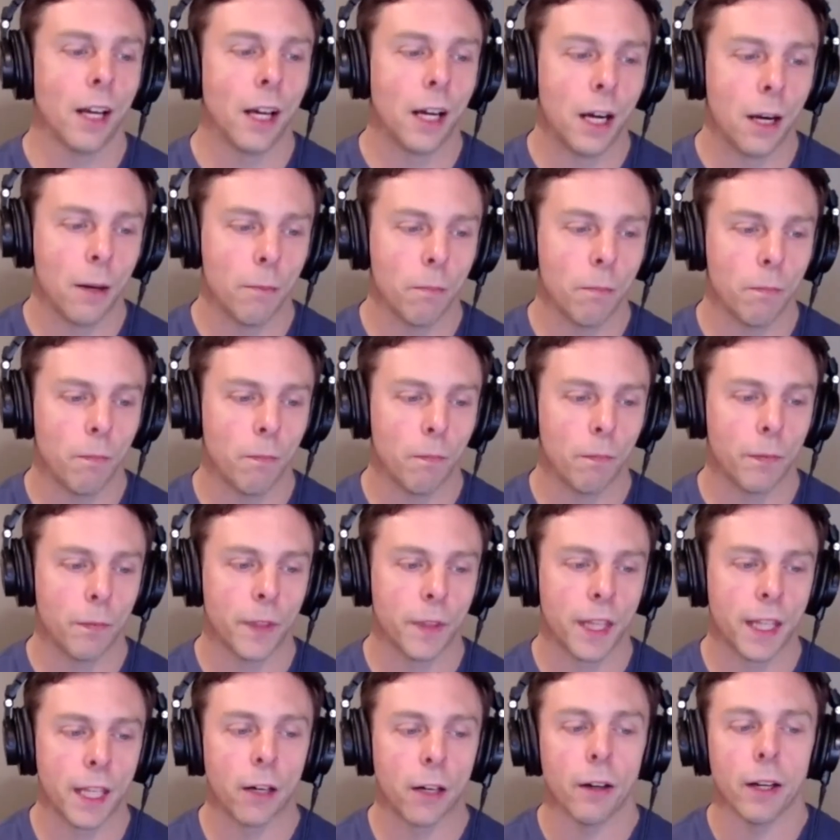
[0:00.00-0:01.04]
Um,
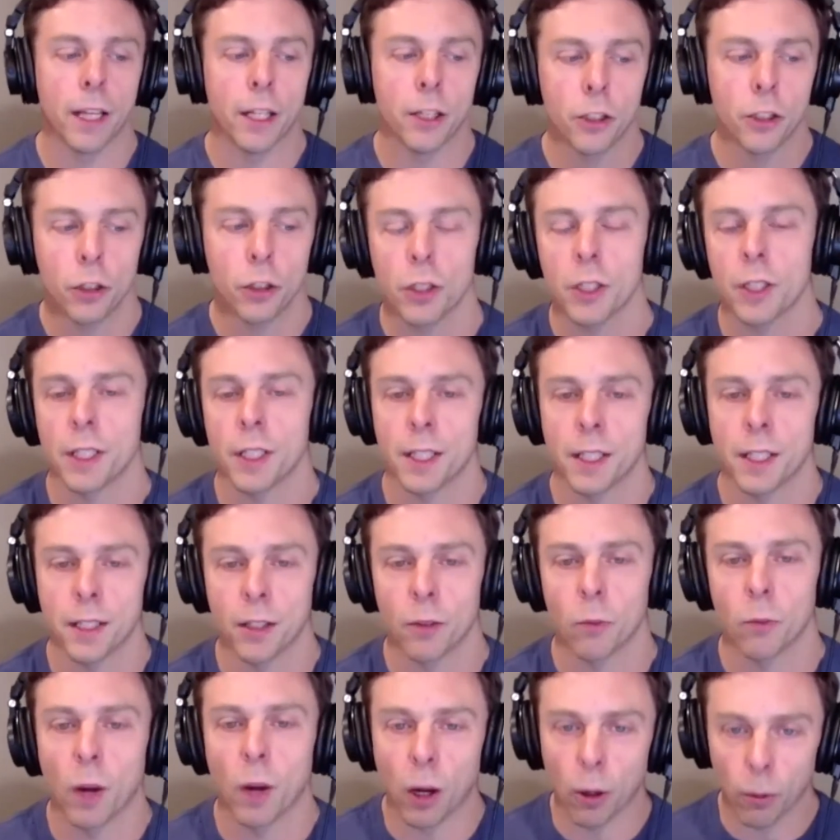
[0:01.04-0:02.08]
they're interested
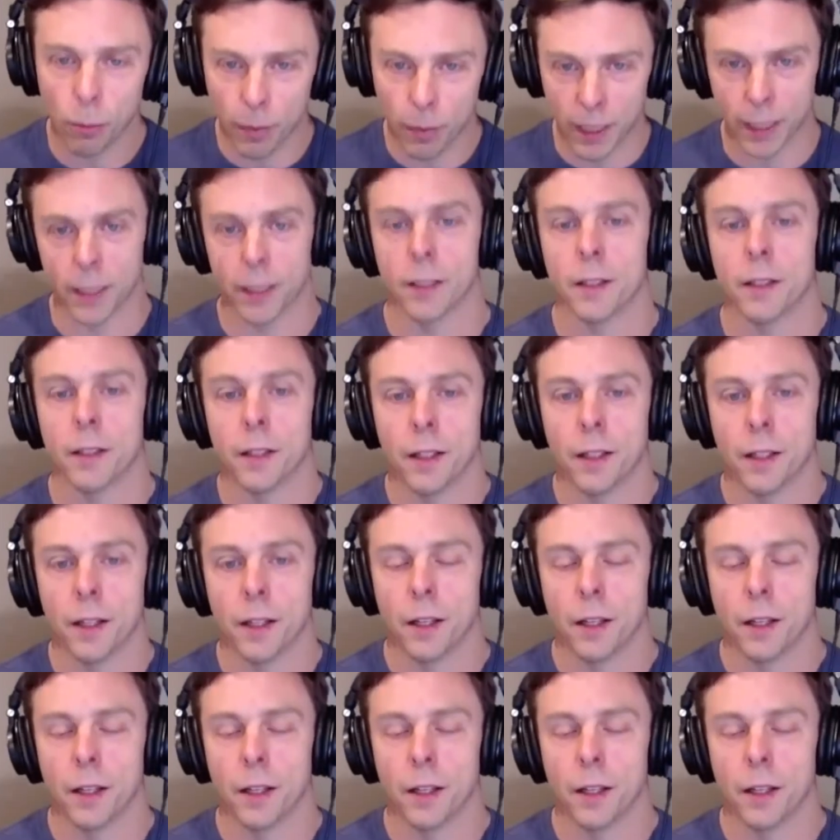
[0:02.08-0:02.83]
in well-being